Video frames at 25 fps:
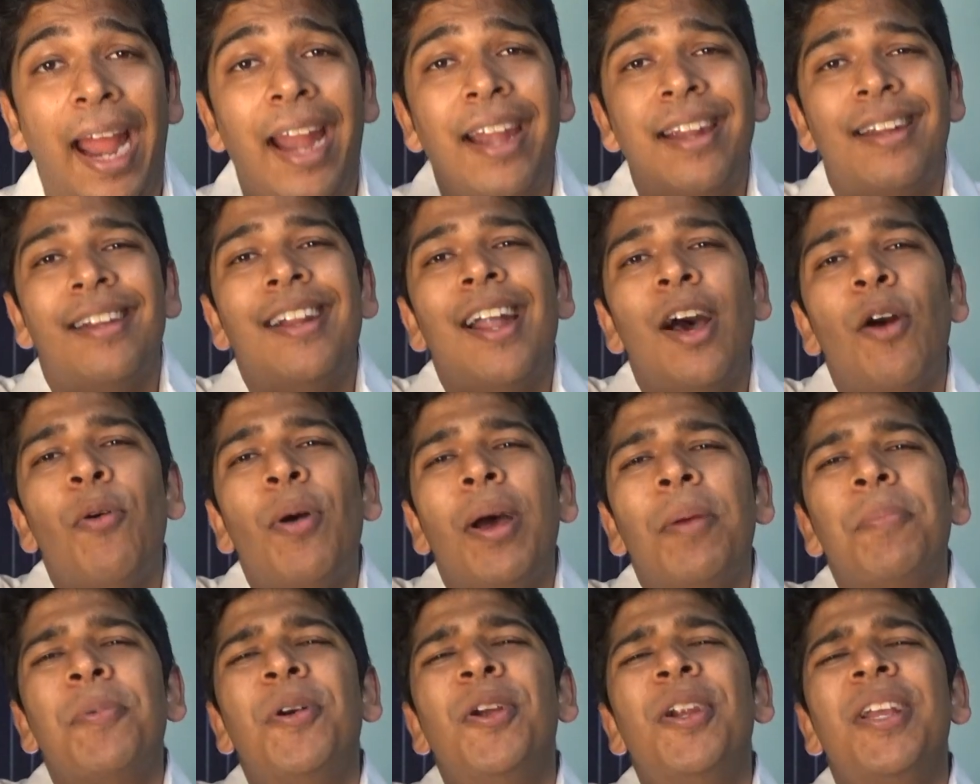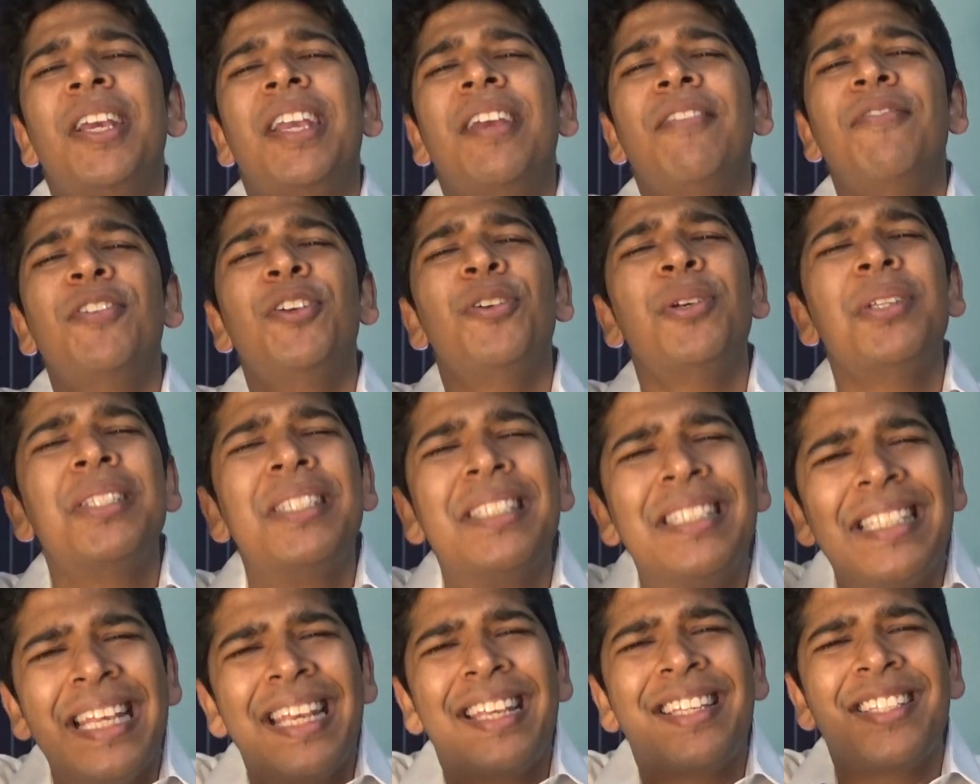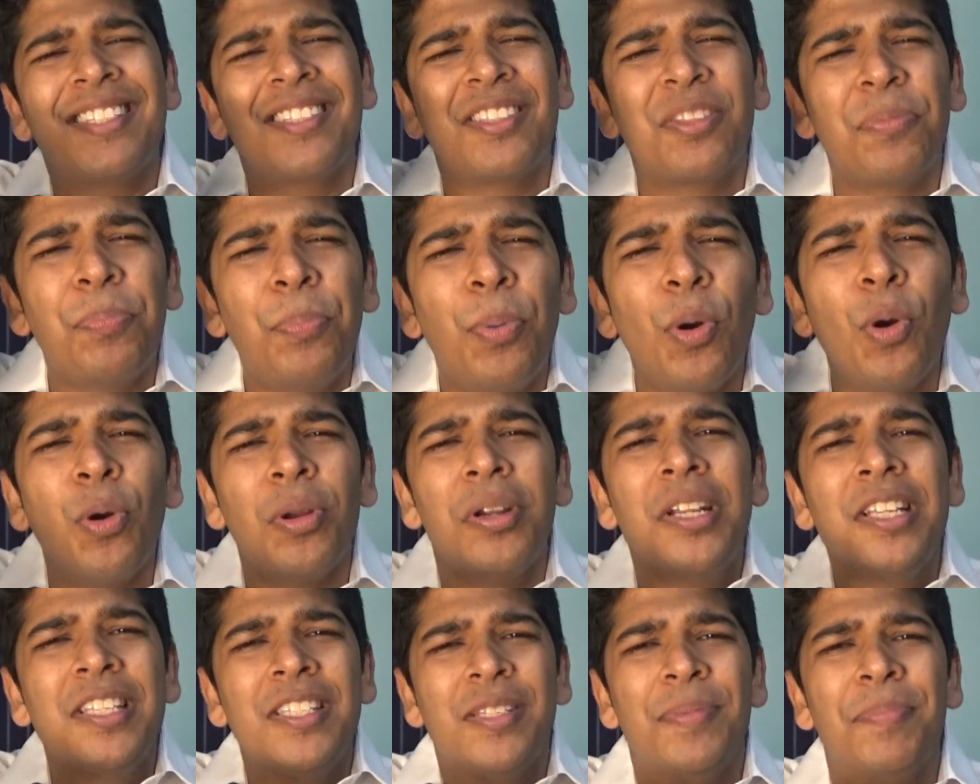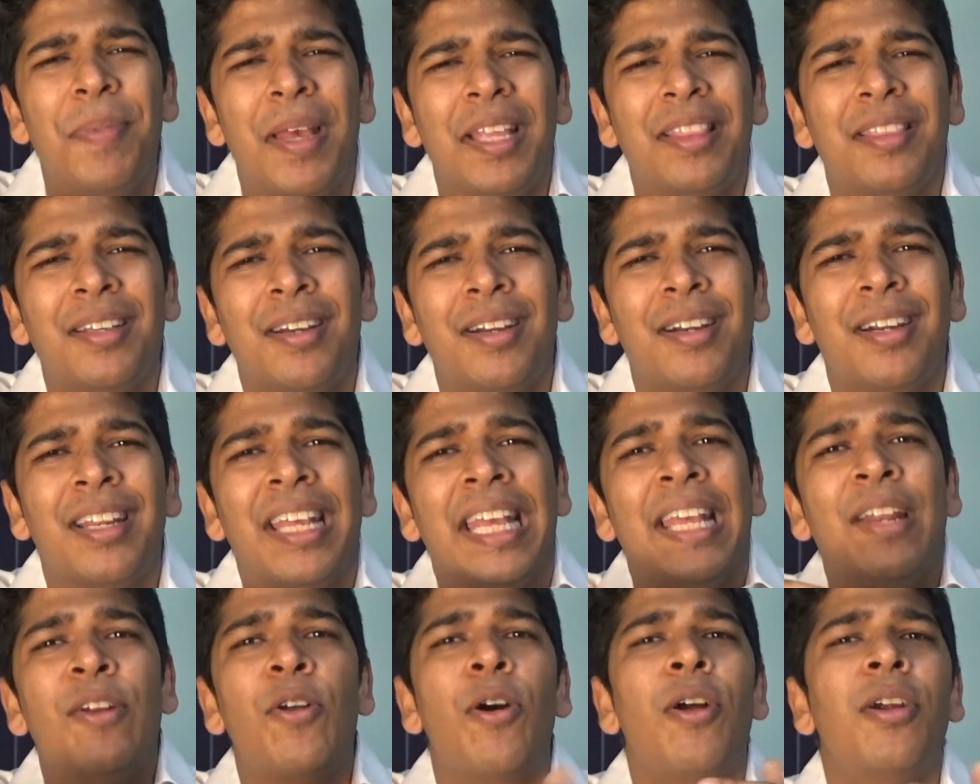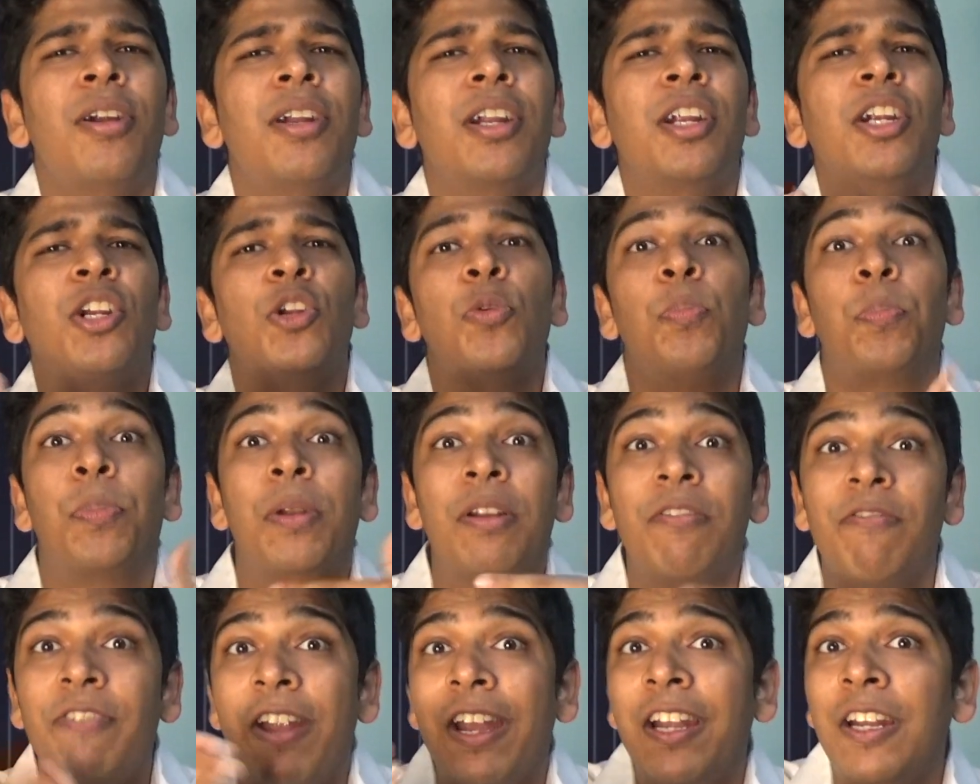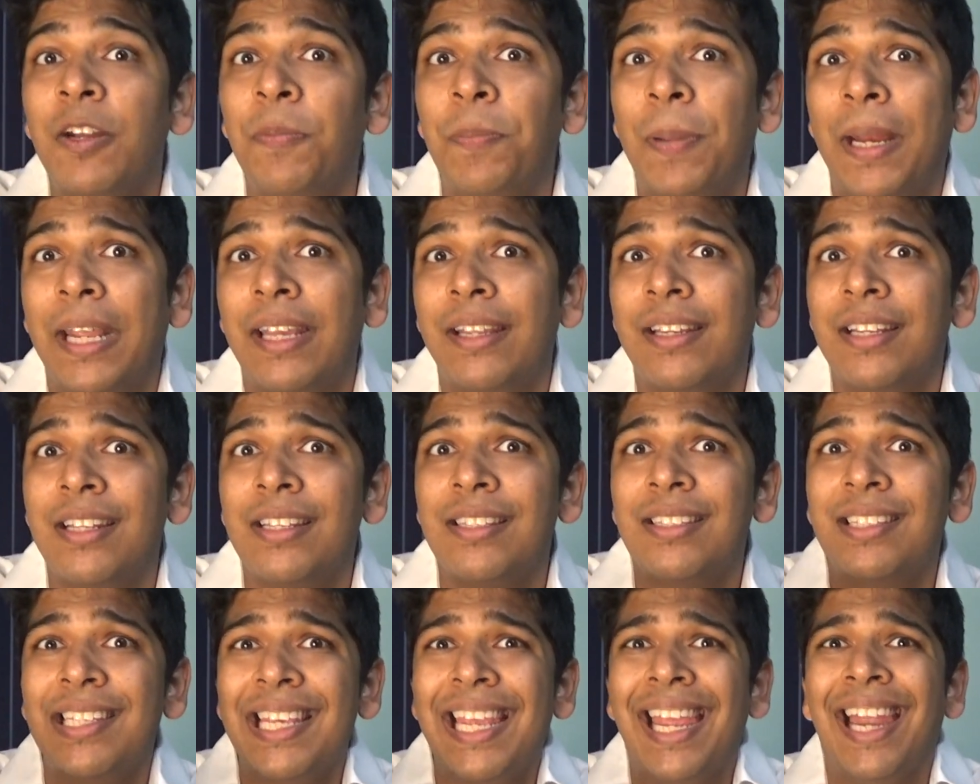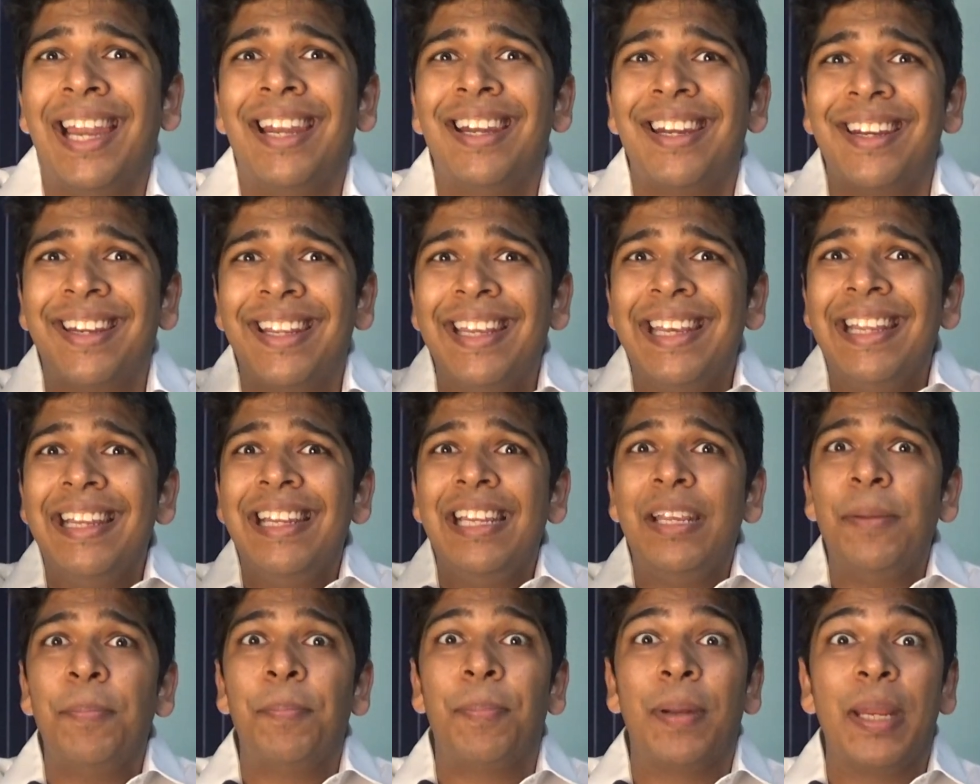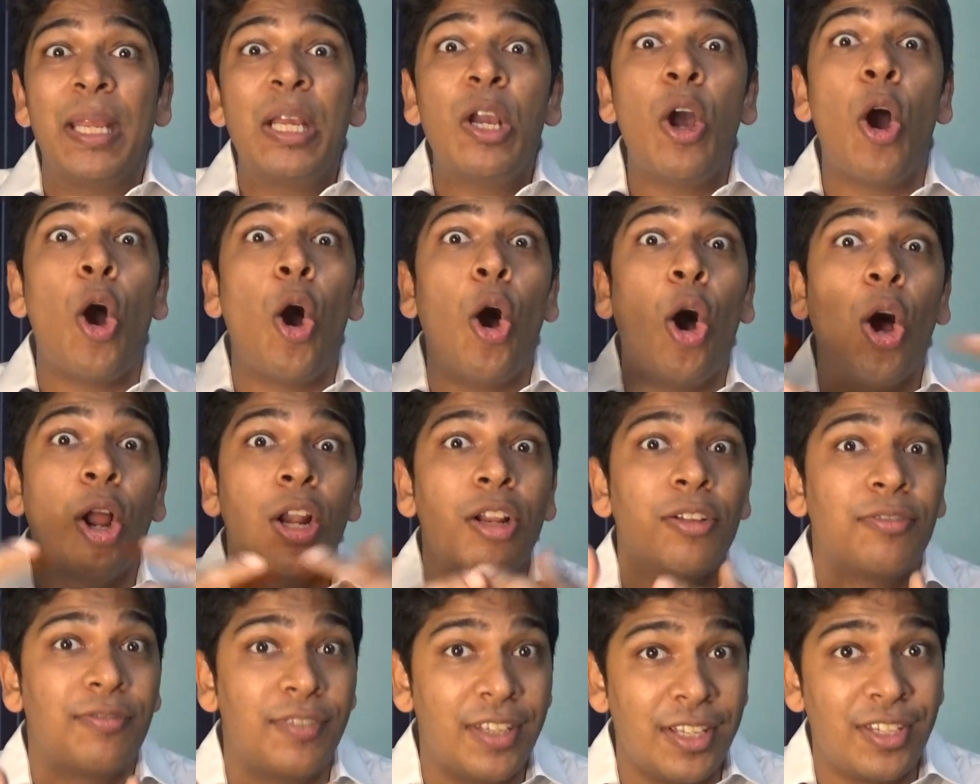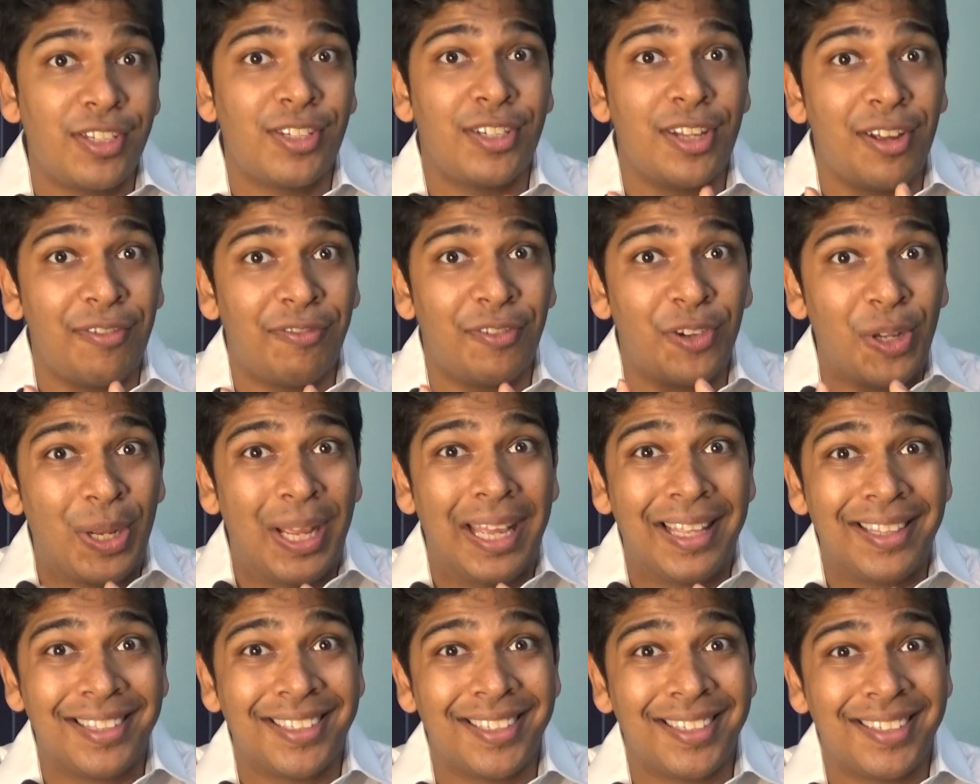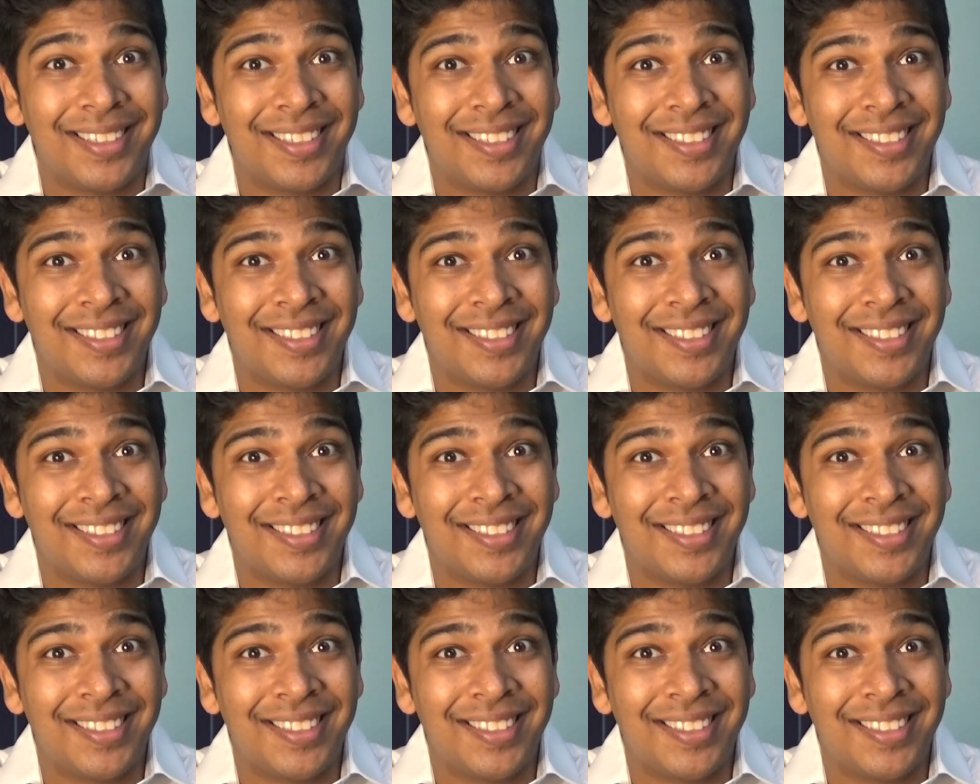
And now I'm going to give you a 6th bonus method in order to prevent pregnancy and really bring all of this stuff together.